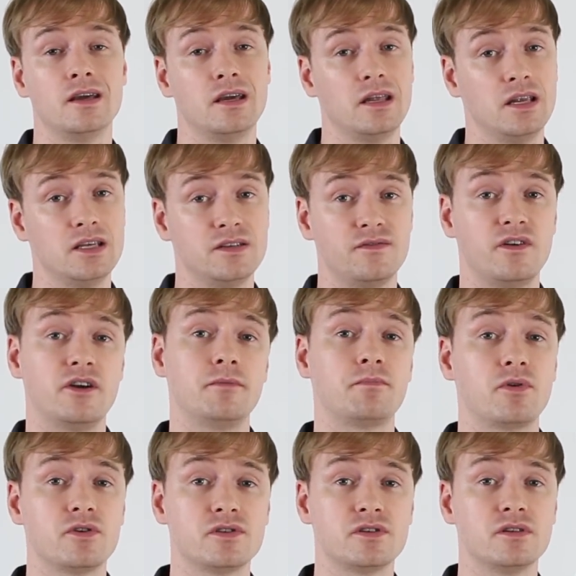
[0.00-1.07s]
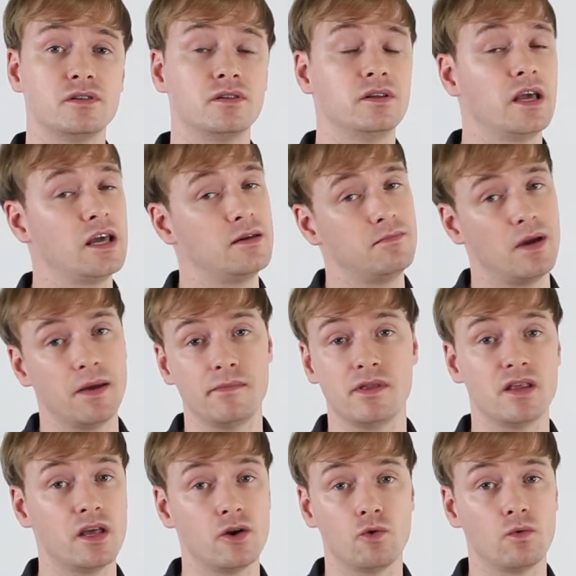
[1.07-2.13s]
It is very personal and maybe
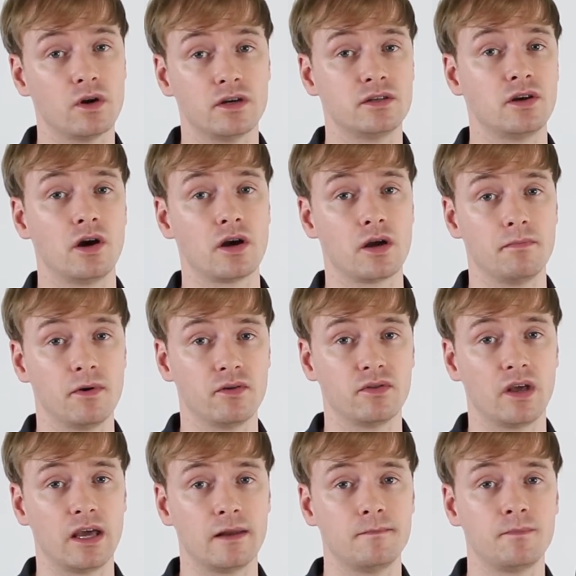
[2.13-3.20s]
they don't want to talk about that.